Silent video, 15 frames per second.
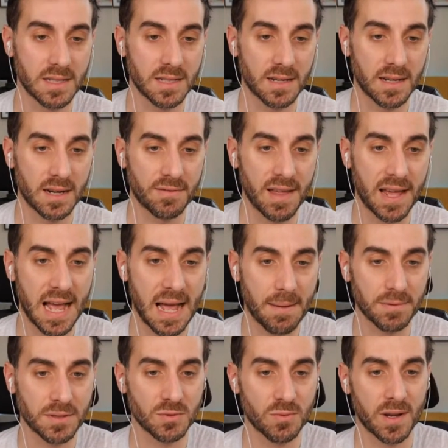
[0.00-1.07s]
that again, if that
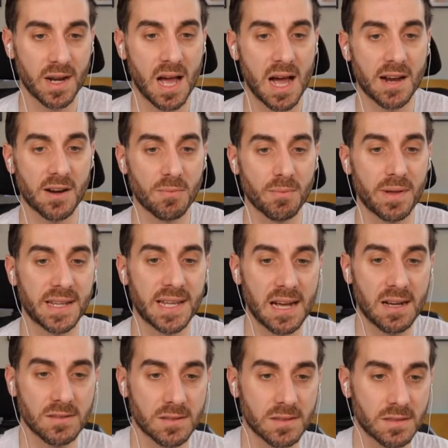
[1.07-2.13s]
happens when higher min
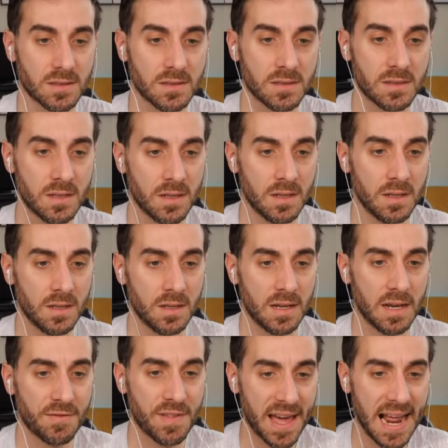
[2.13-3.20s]
counts,
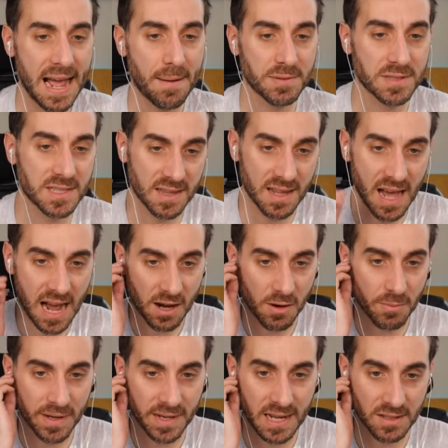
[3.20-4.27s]
if that happens, then the
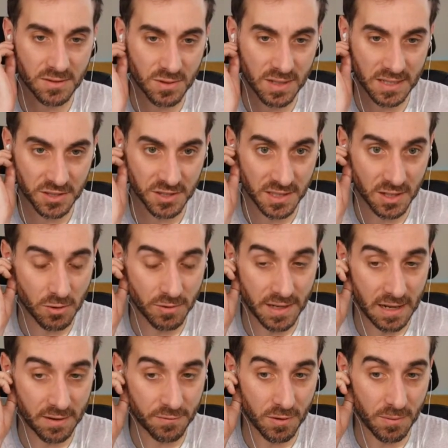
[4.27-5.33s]
higher min counts would actually go
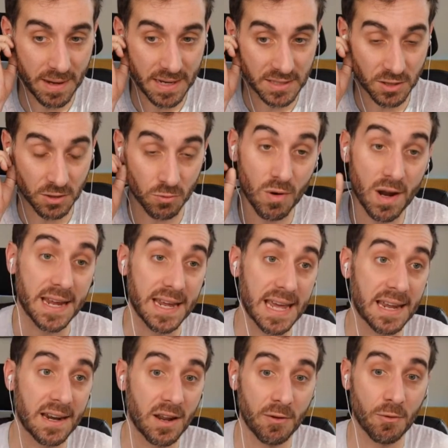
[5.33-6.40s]
down for a master, right?
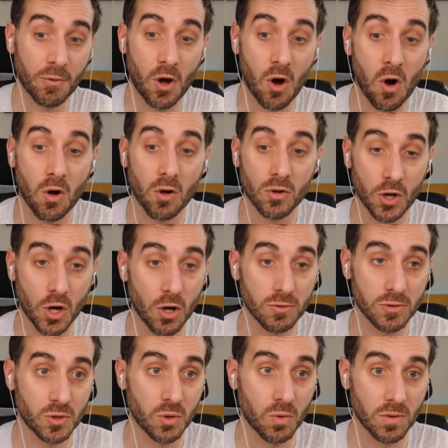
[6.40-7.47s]
And it would all
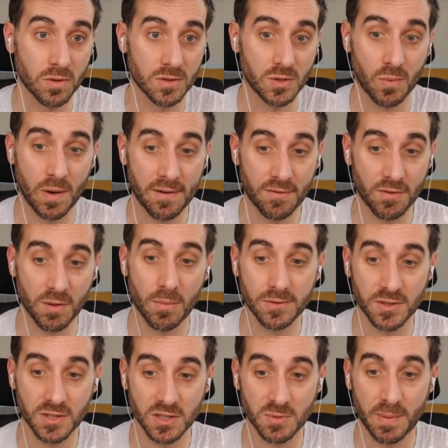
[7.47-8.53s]
go towards whatever the
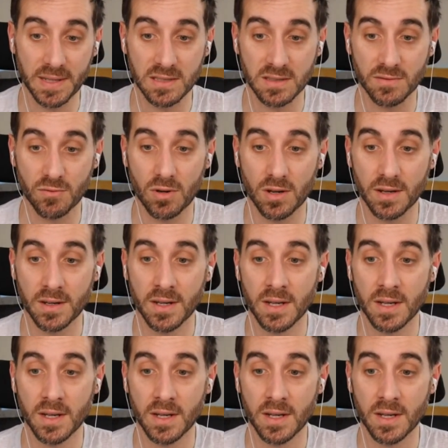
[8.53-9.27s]
most expensive one.